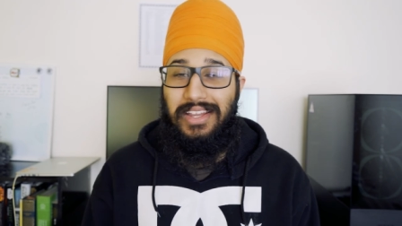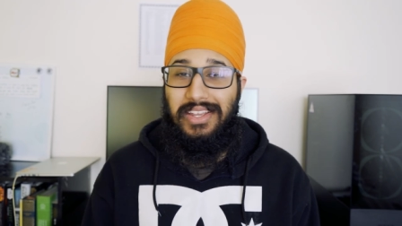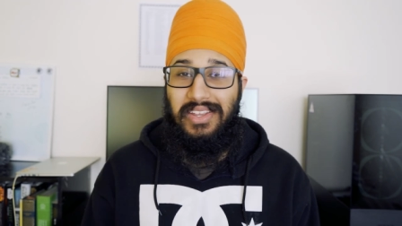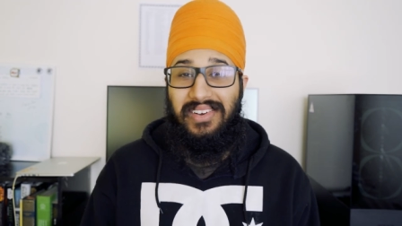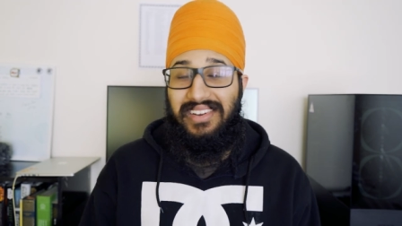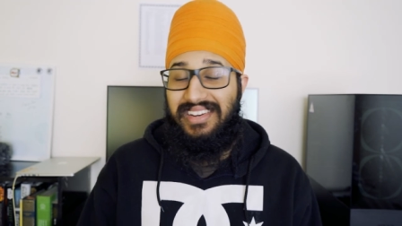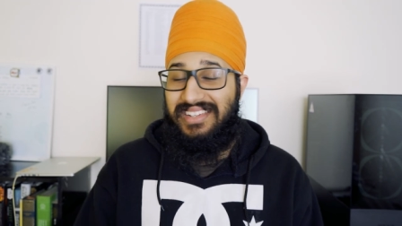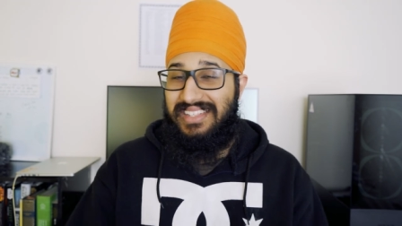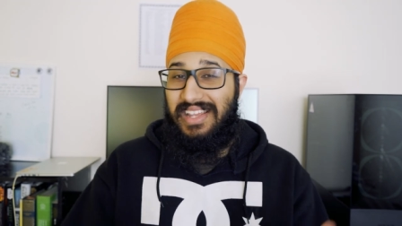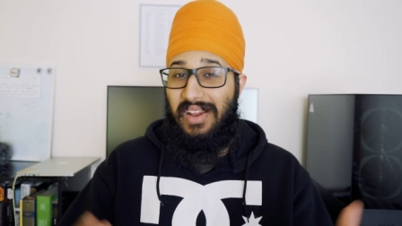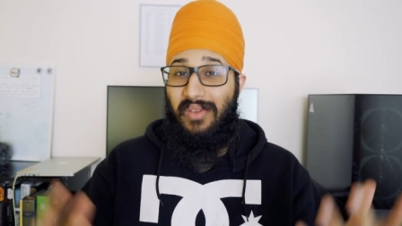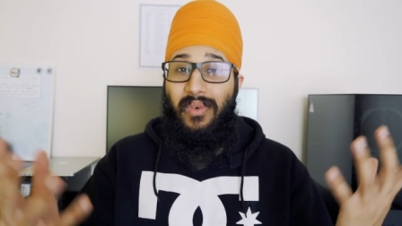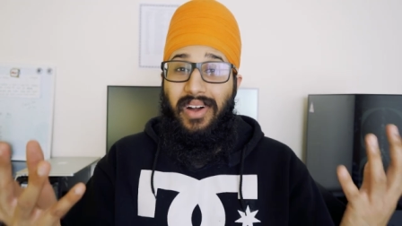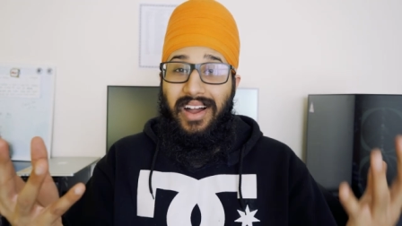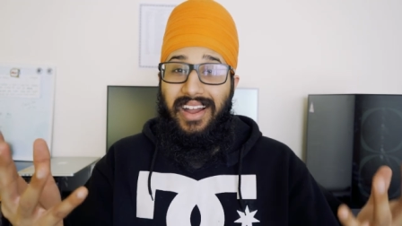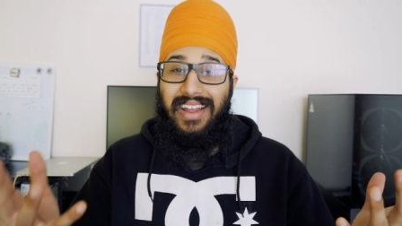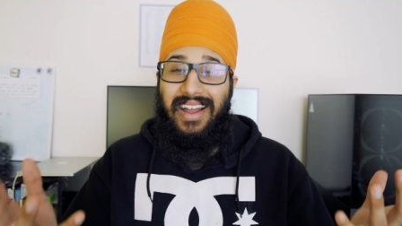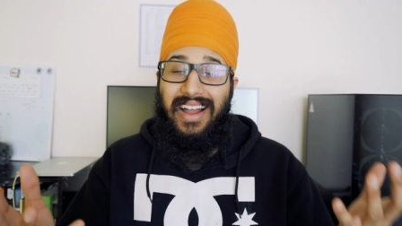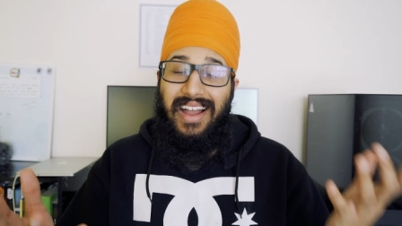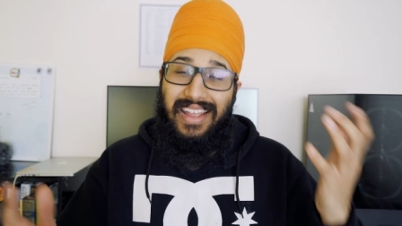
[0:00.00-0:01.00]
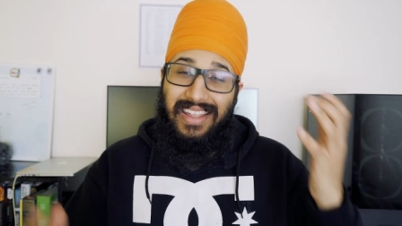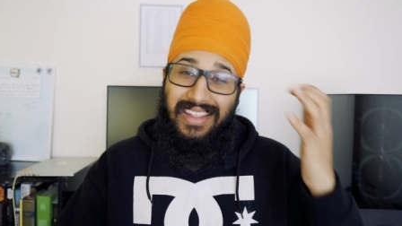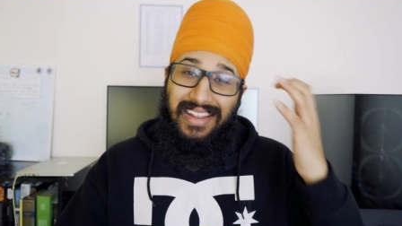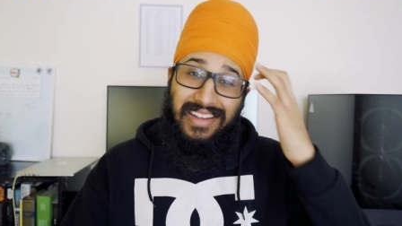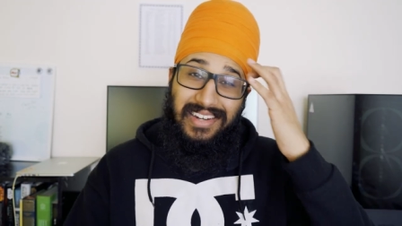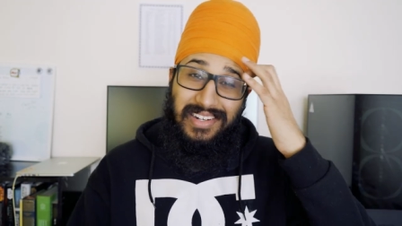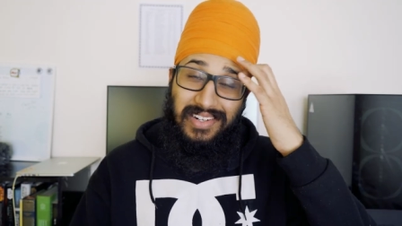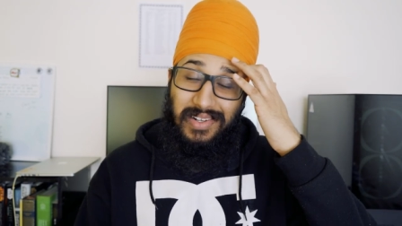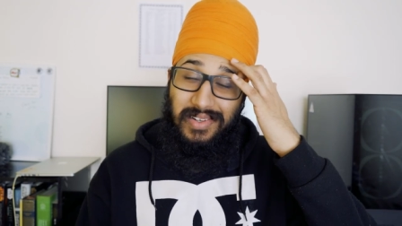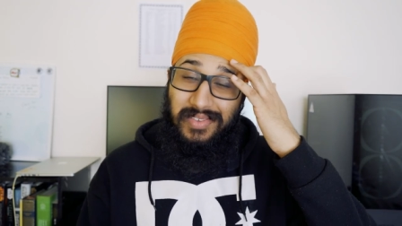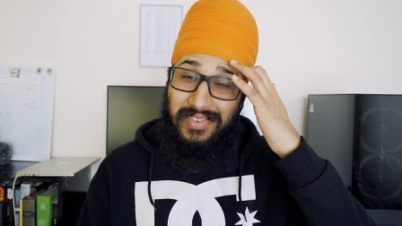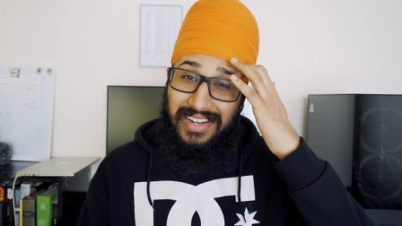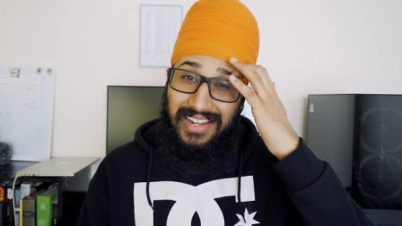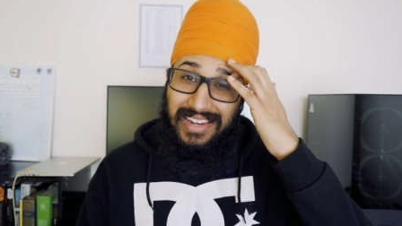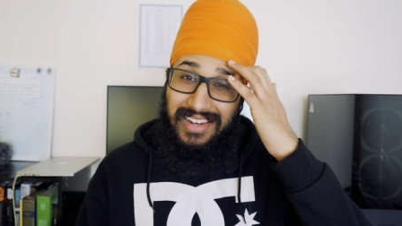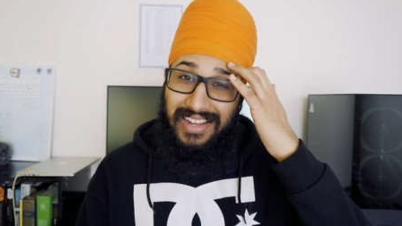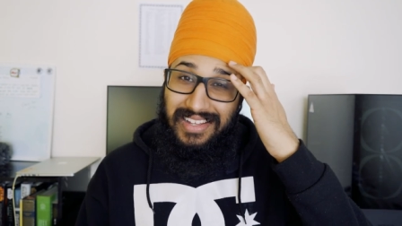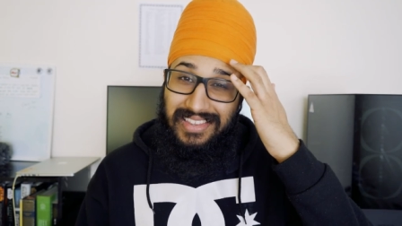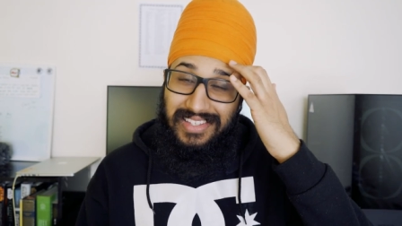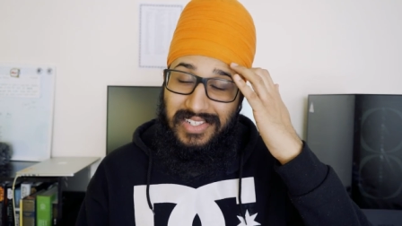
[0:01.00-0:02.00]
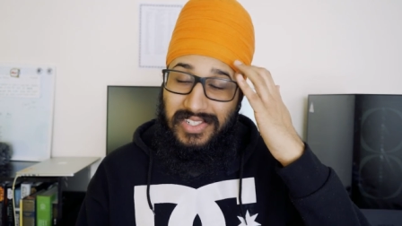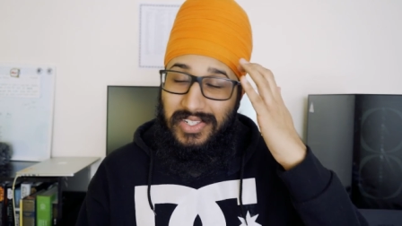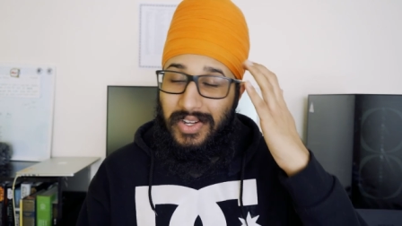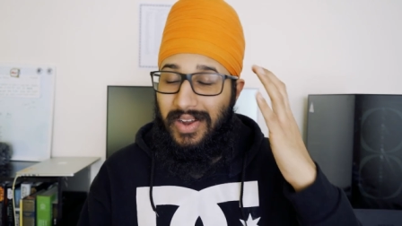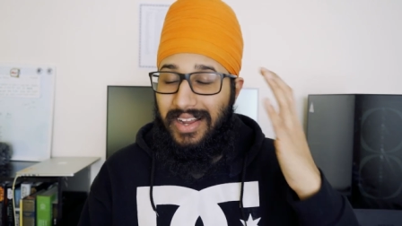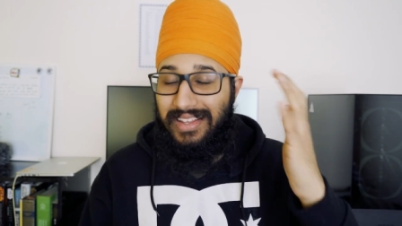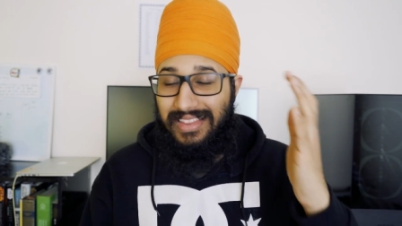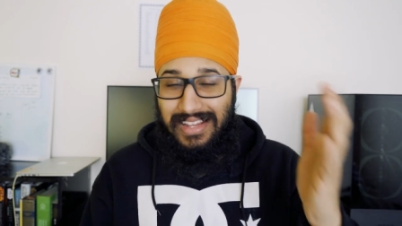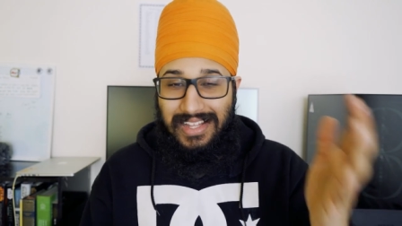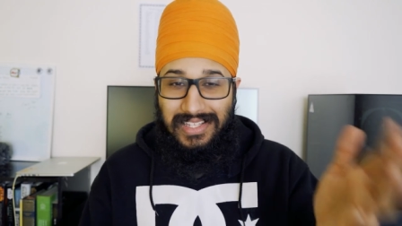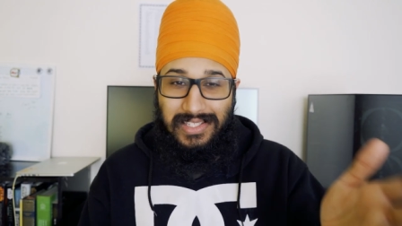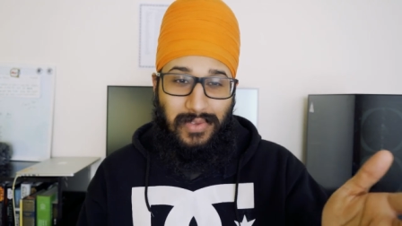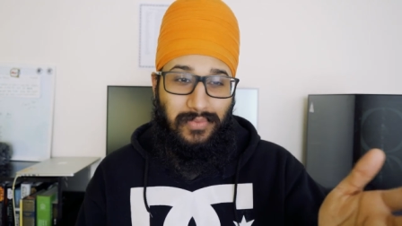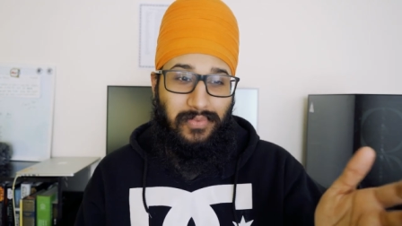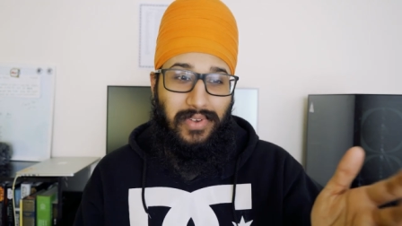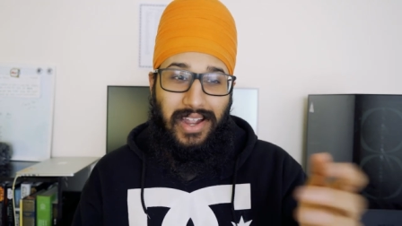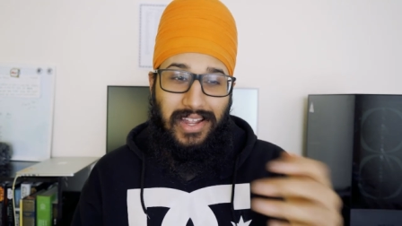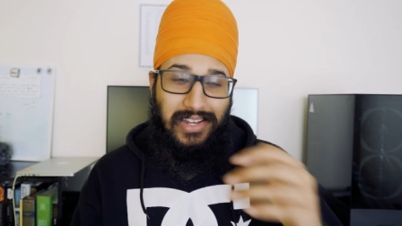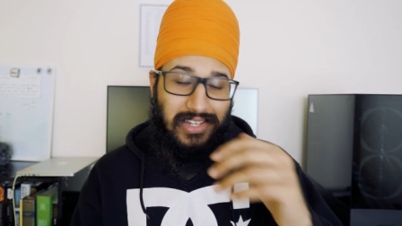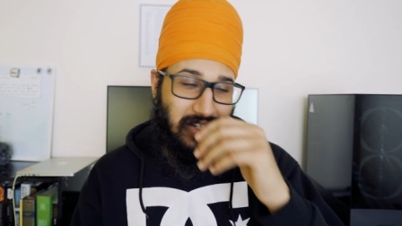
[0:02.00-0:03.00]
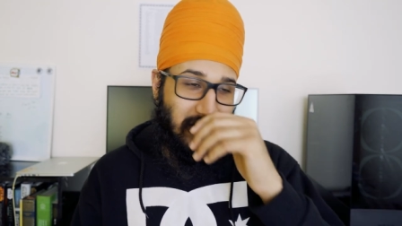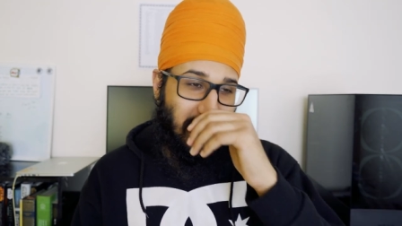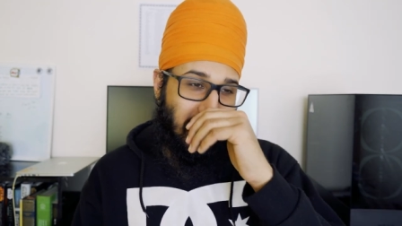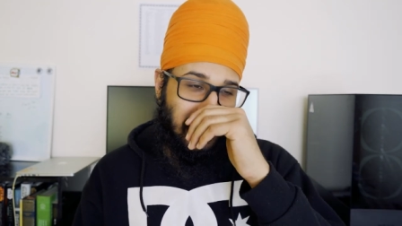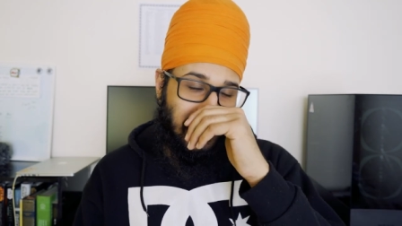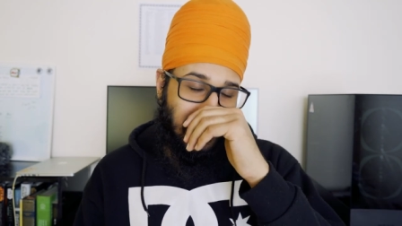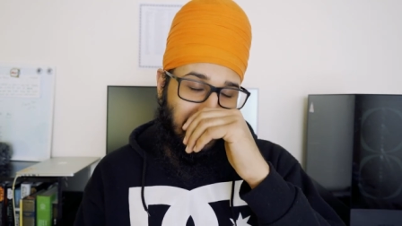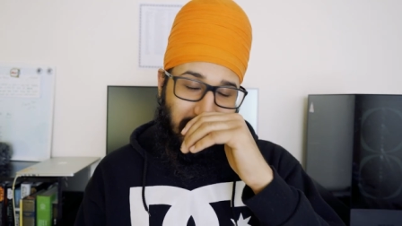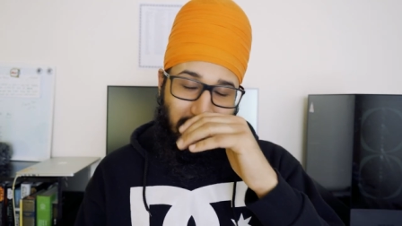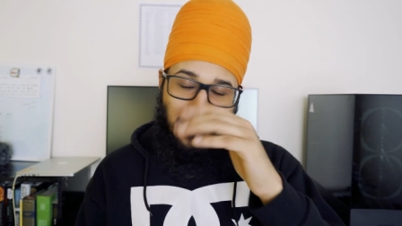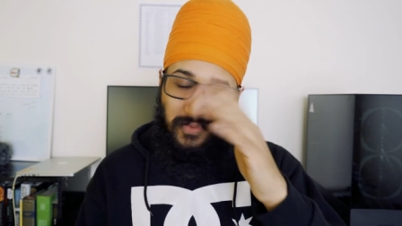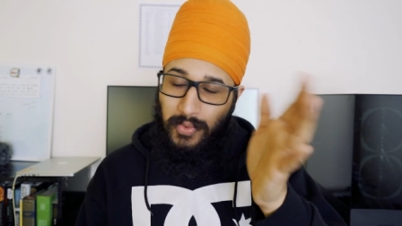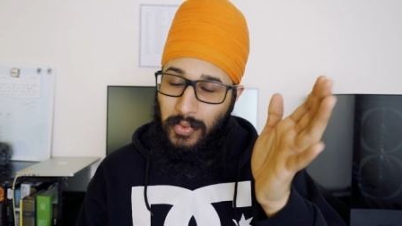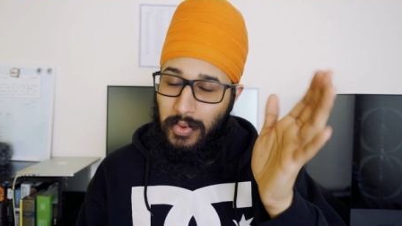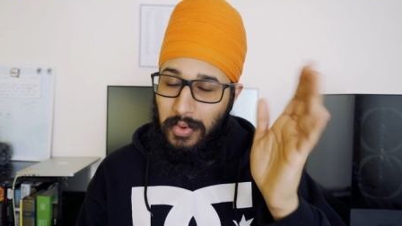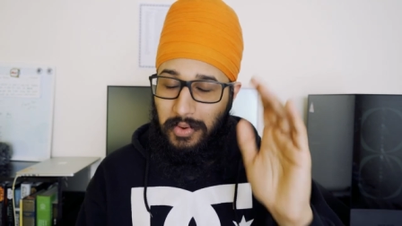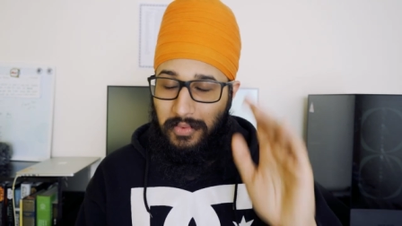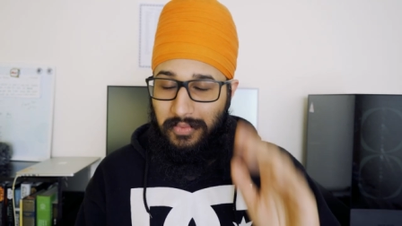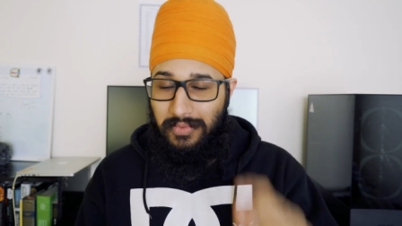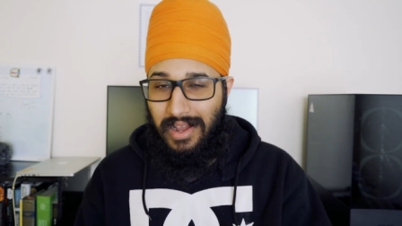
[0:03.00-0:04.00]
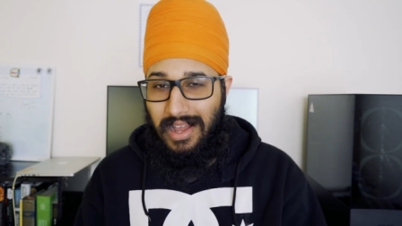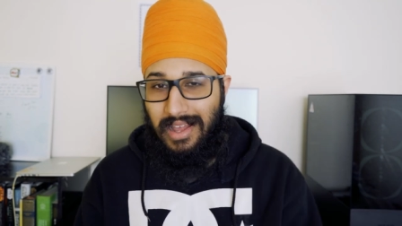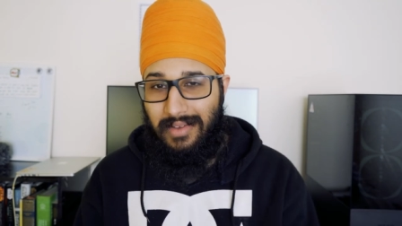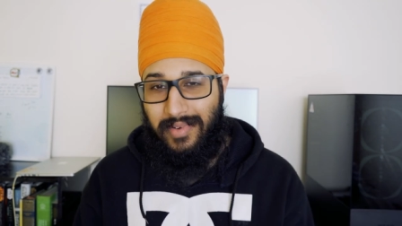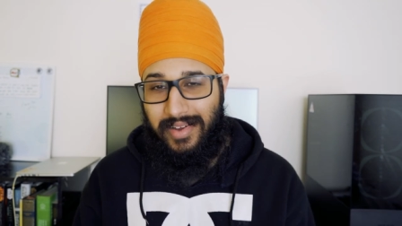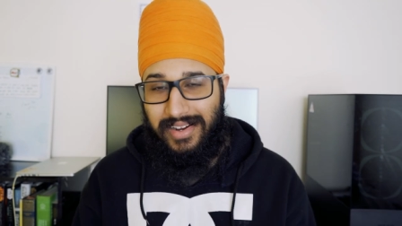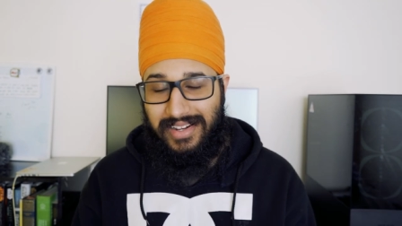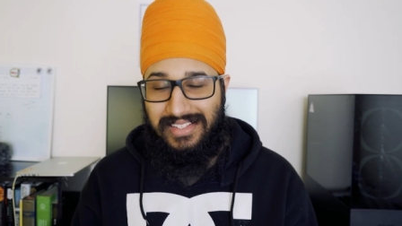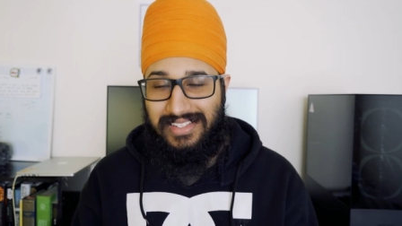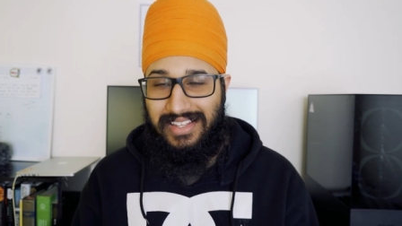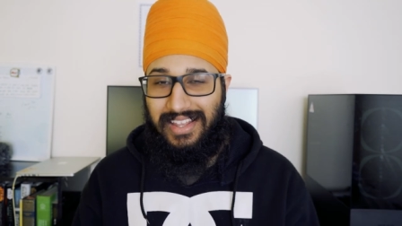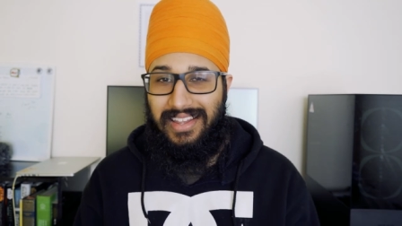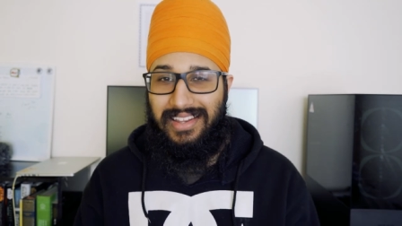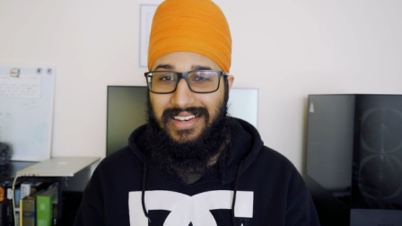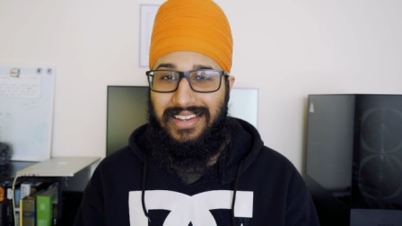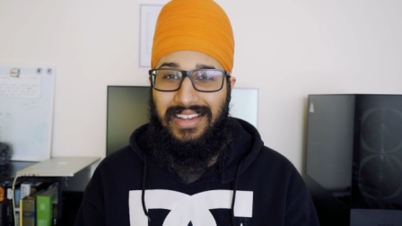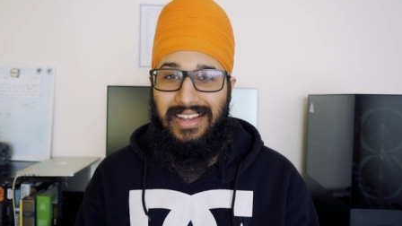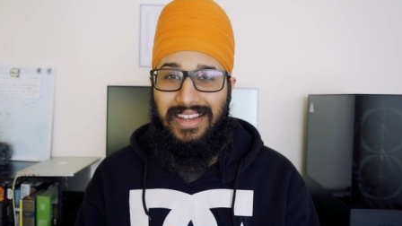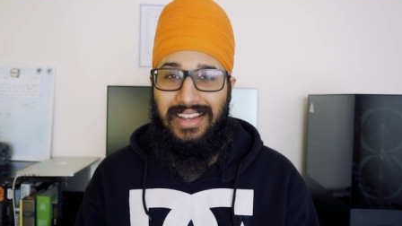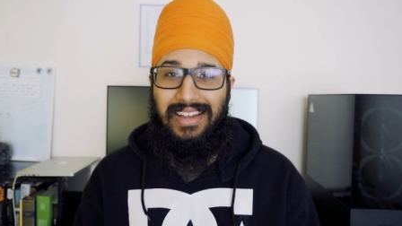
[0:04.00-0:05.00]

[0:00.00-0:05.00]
You understand why I kind of don't really like the show. I think it's a fine show. It's like a 4 or 5 out of 10.